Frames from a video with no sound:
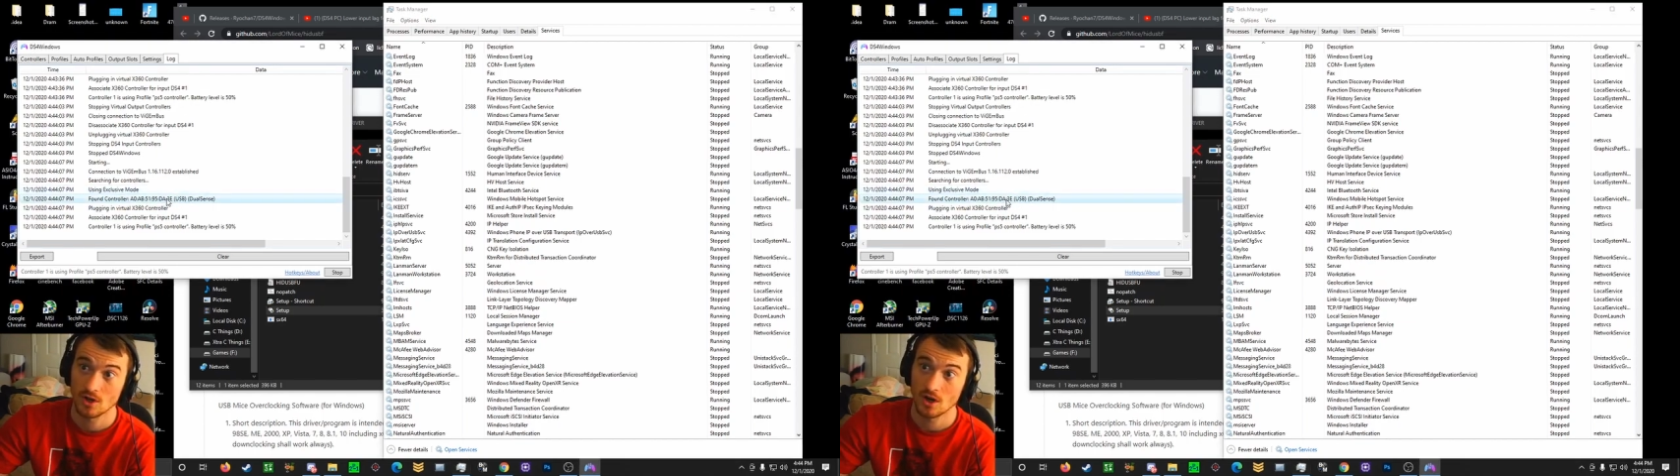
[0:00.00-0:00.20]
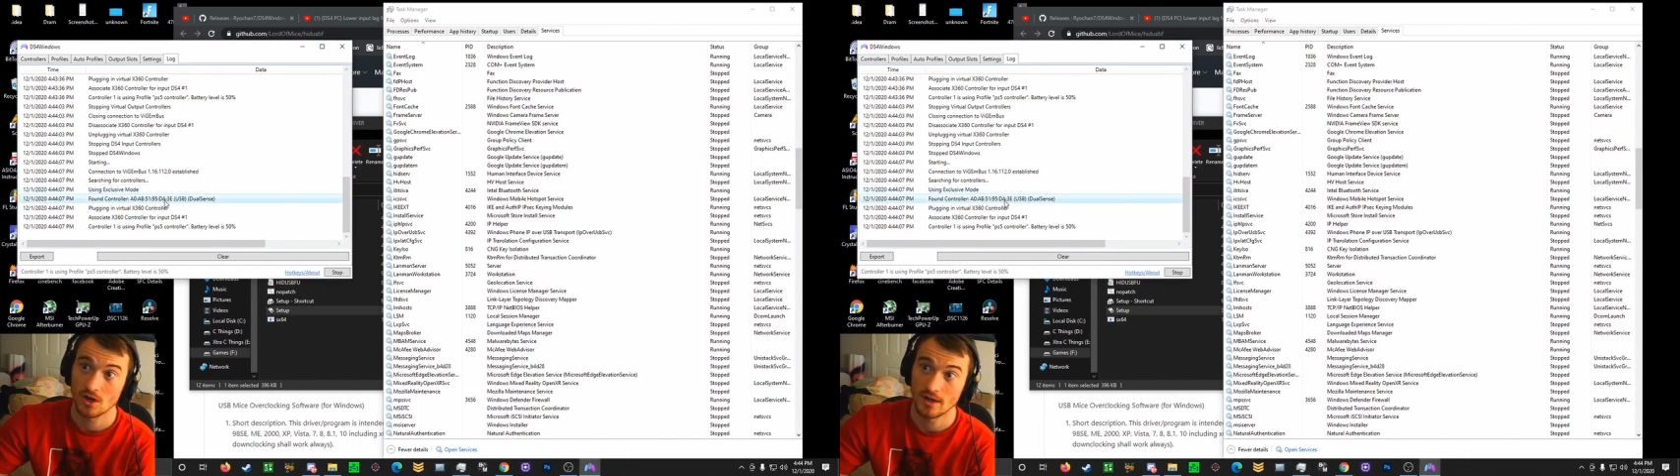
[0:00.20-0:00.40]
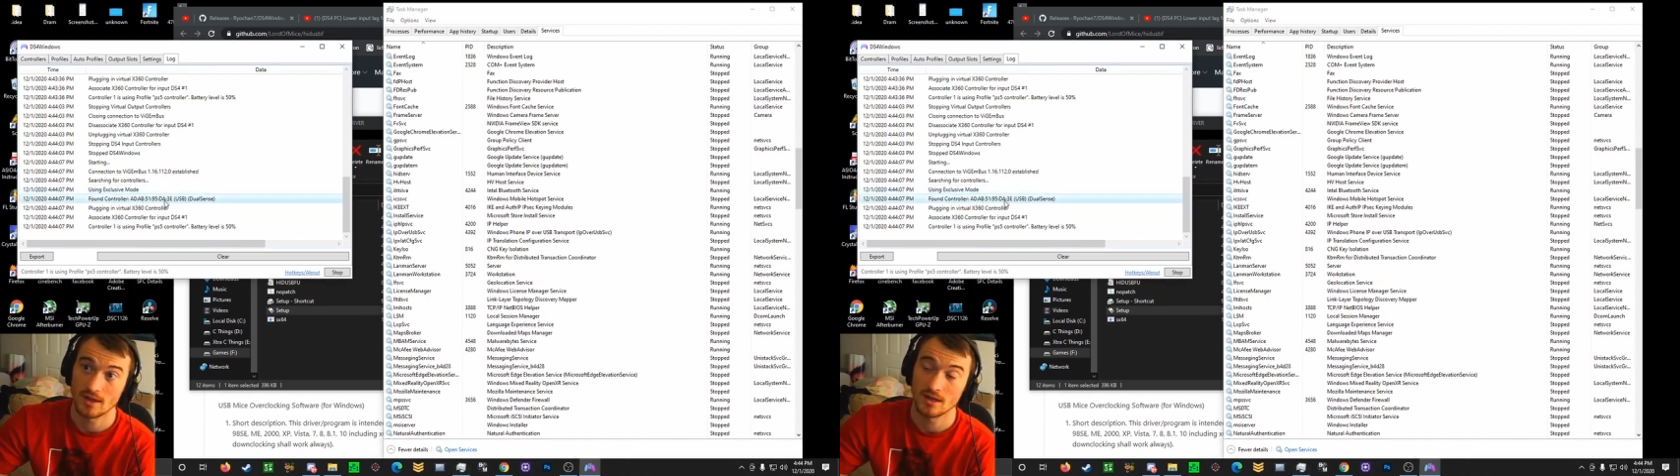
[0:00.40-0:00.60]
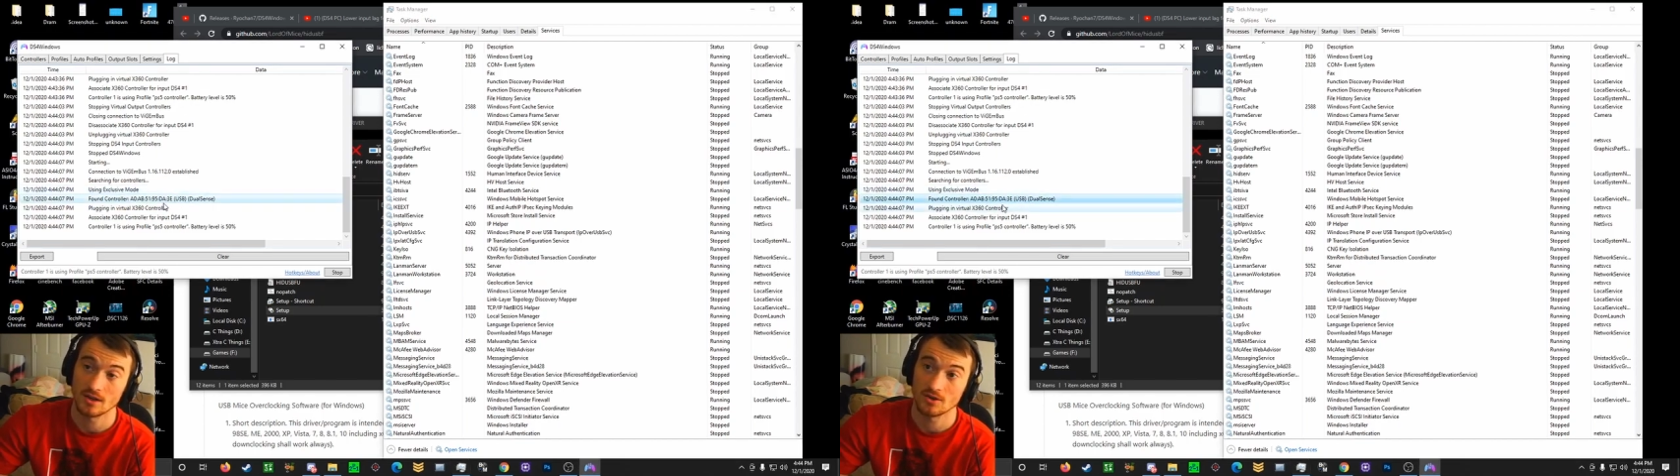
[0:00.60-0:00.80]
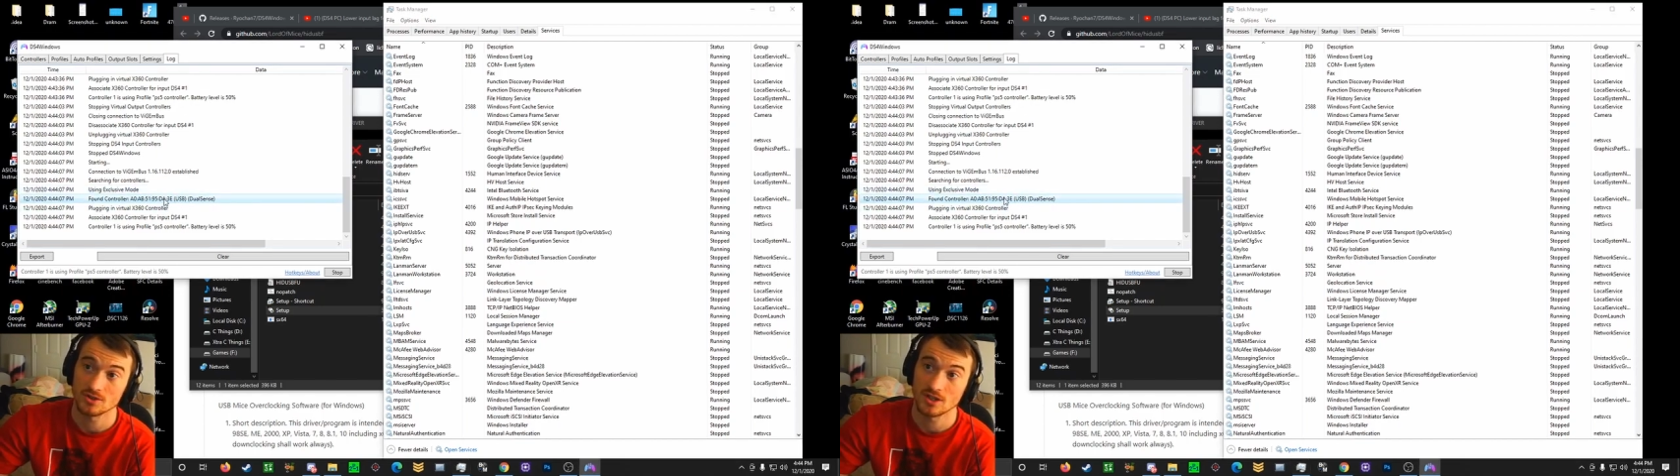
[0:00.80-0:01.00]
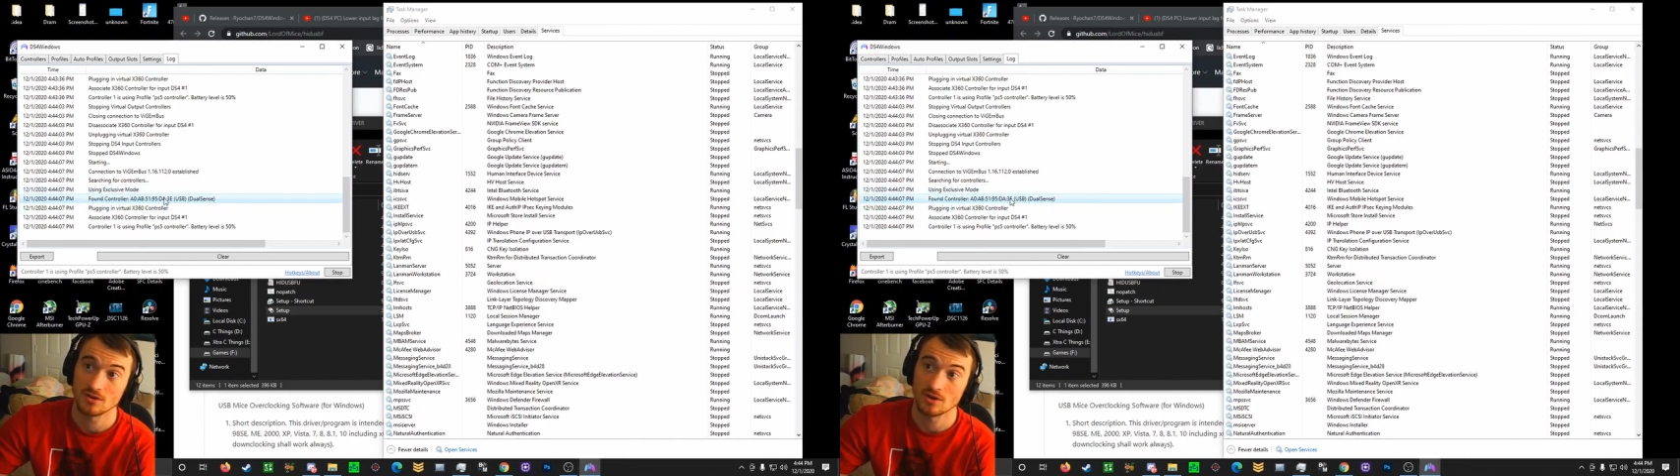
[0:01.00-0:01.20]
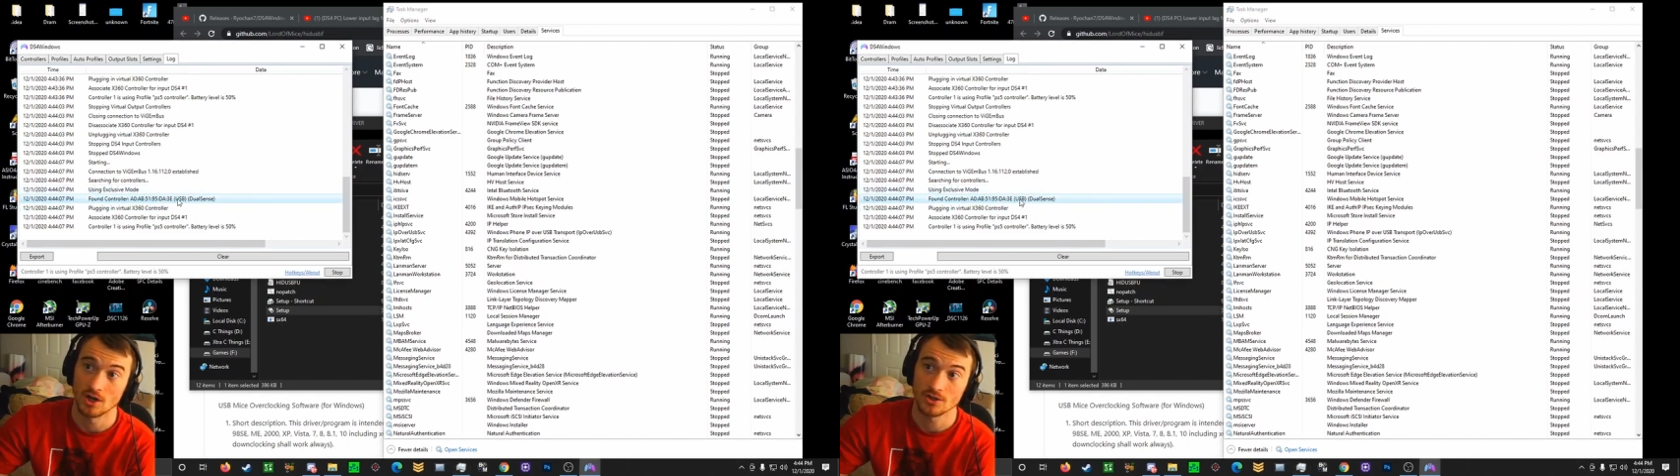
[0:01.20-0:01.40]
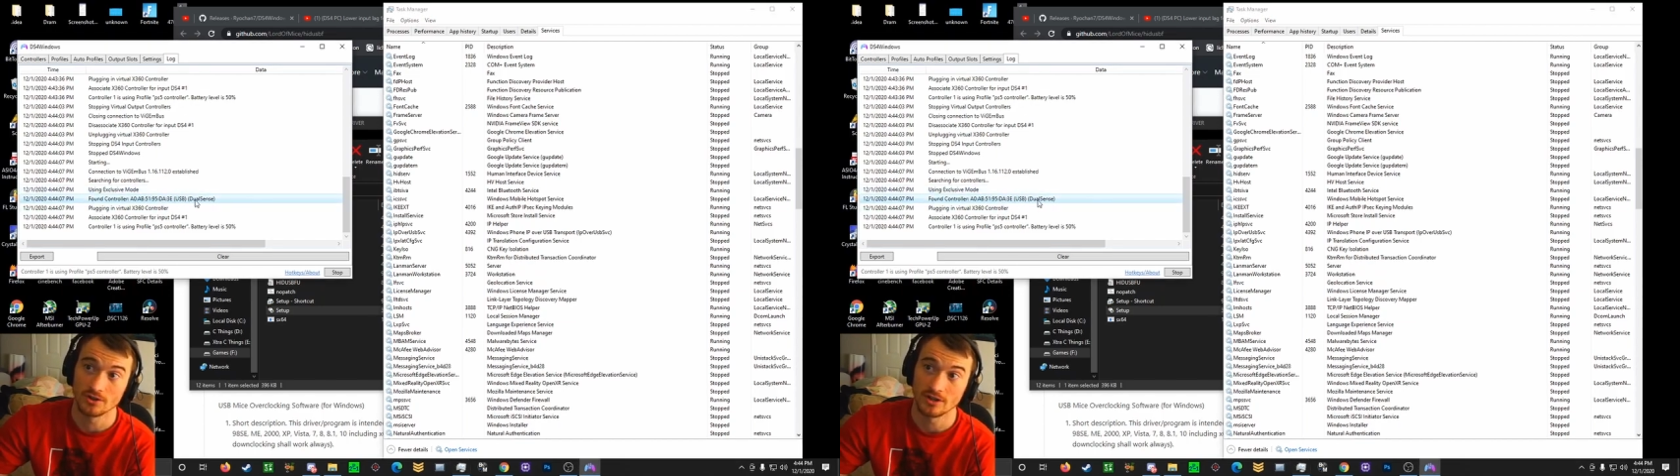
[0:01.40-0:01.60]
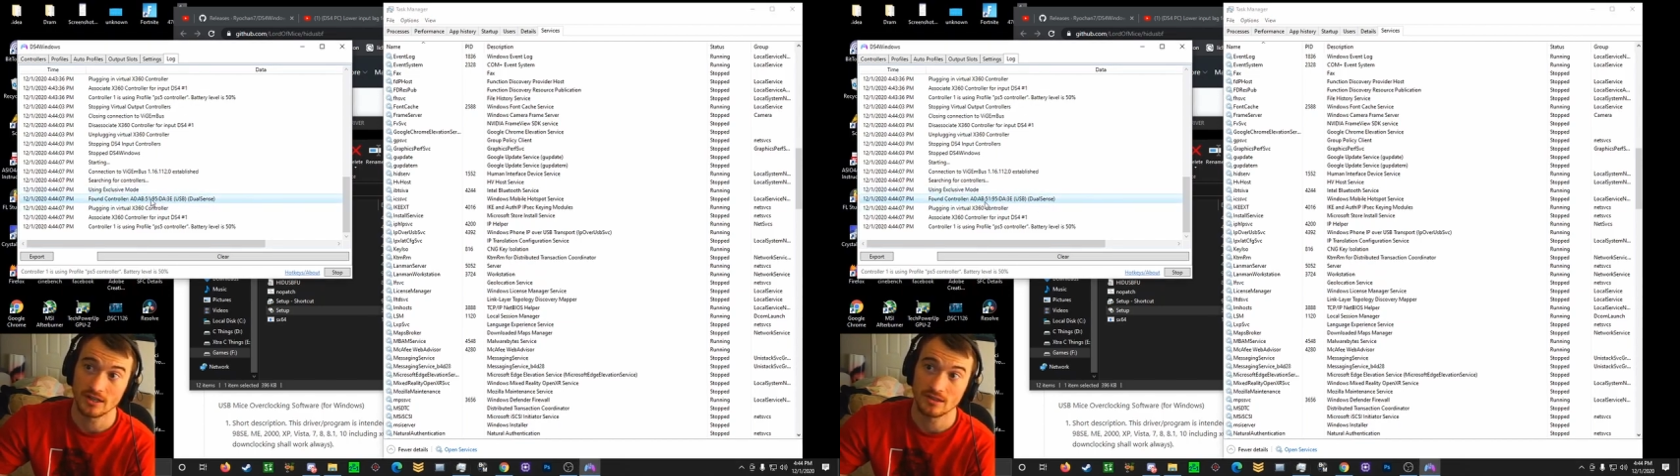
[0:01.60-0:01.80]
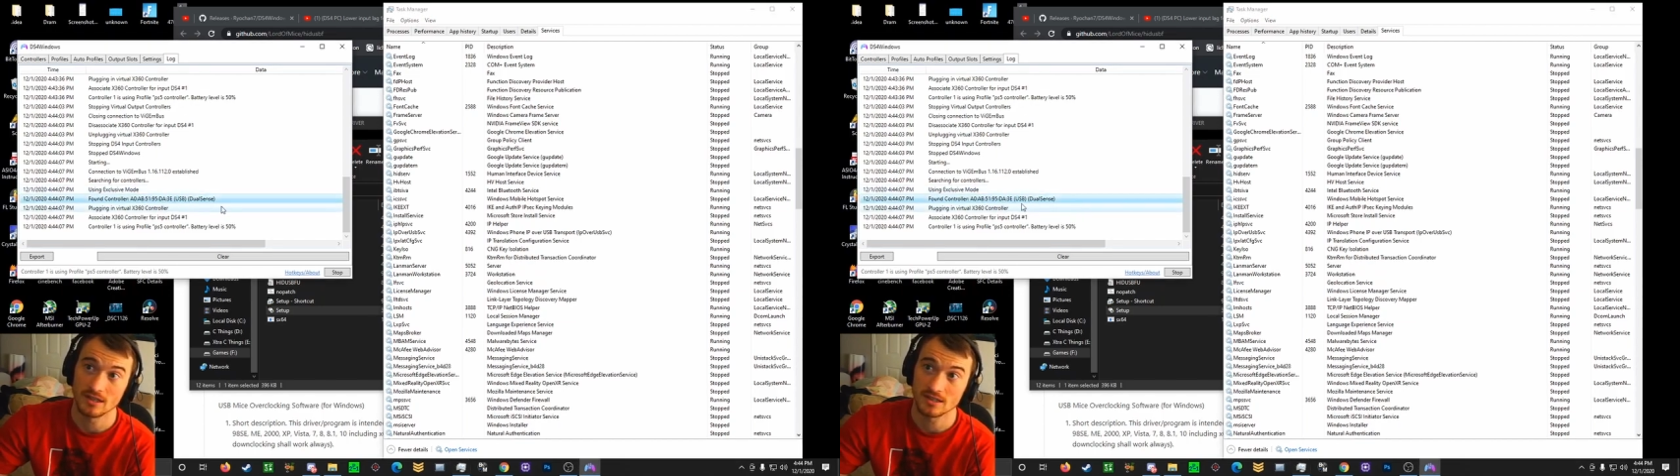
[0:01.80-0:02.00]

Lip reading: and then it goes here underneath this,